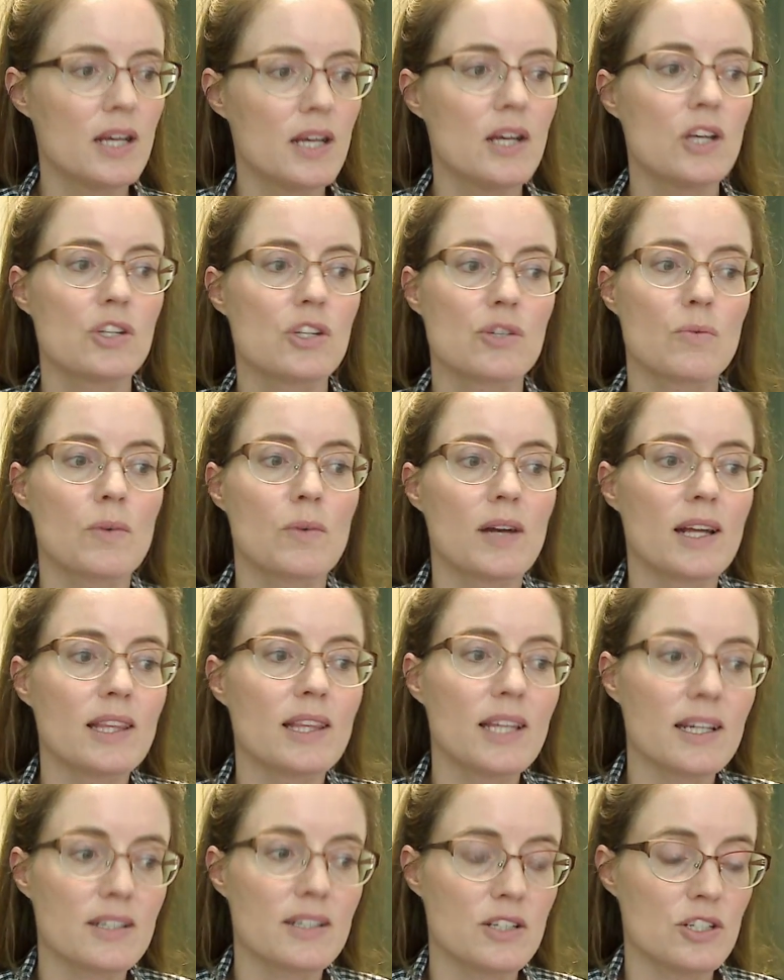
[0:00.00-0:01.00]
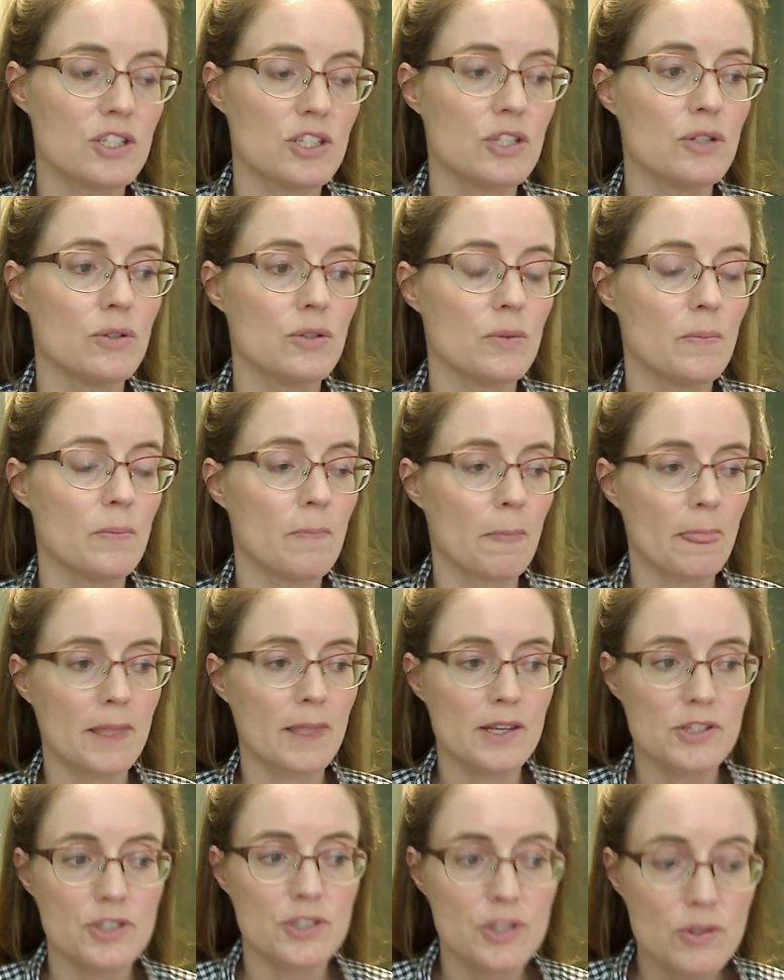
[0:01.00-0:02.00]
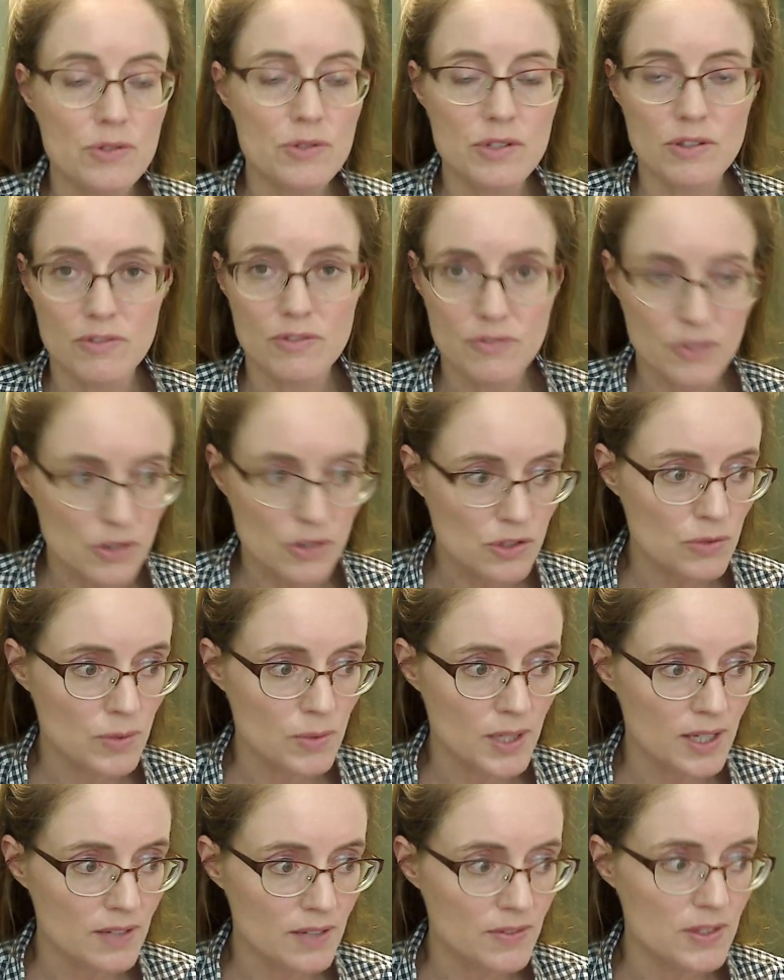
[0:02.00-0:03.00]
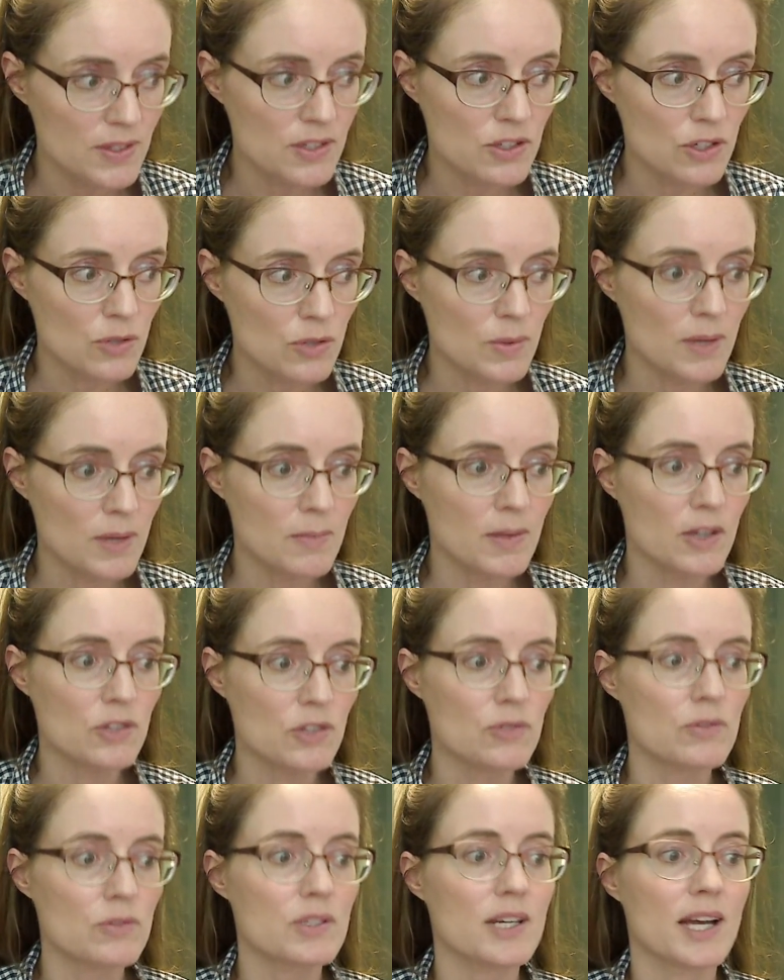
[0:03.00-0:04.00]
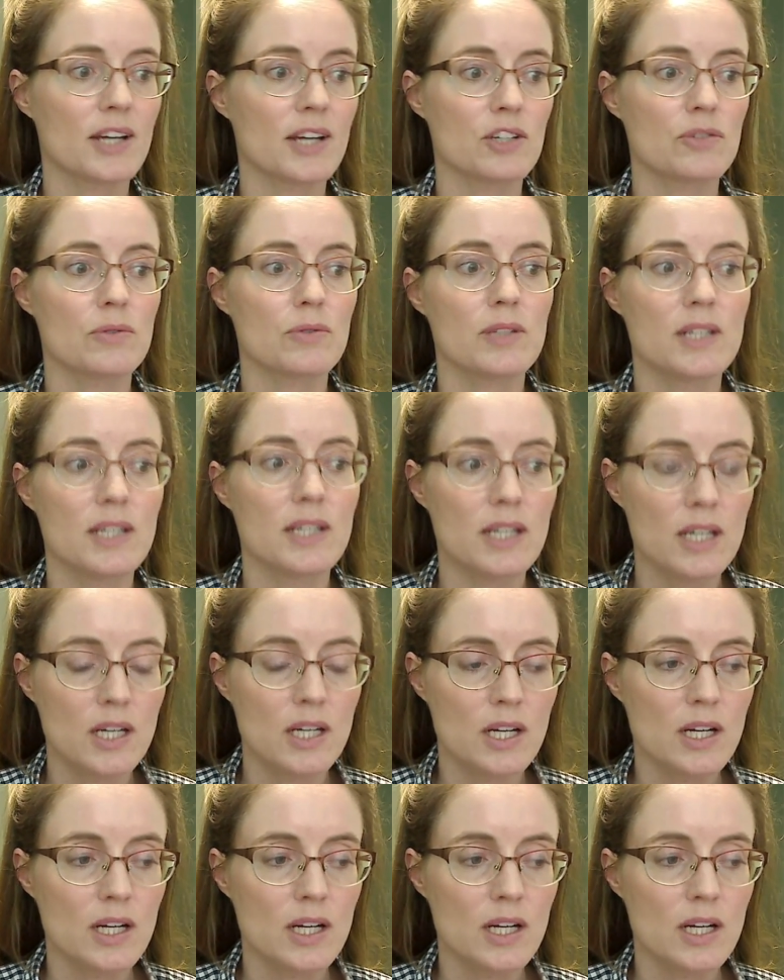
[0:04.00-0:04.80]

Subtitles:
So what I'd like to do is use the first week of this 2-week module to actually